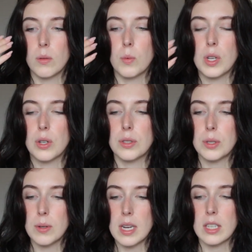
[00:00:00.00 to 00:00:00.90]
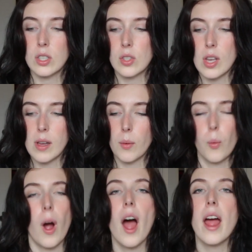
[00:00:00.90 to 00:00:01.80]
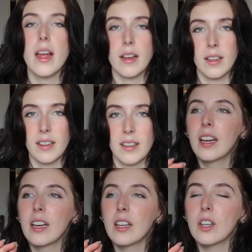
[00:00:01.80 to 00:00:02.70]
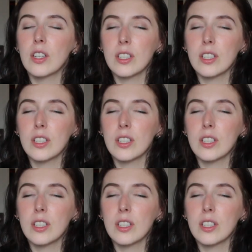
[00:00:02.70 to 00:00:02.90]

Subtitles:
When you're doing it, just why? Your